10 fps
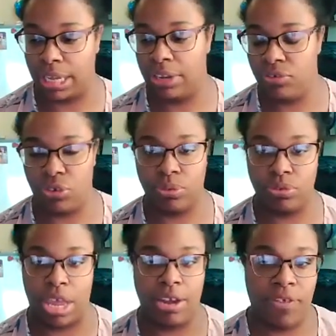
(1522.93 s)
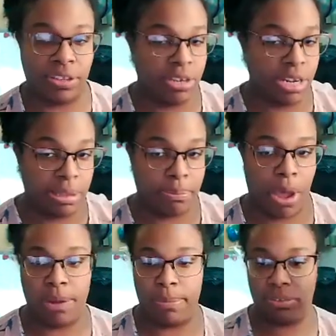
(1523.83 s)
that gives you side effects and at the
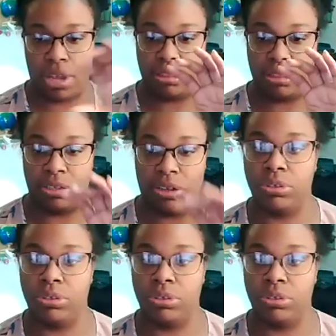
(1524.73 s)
bottom it's got the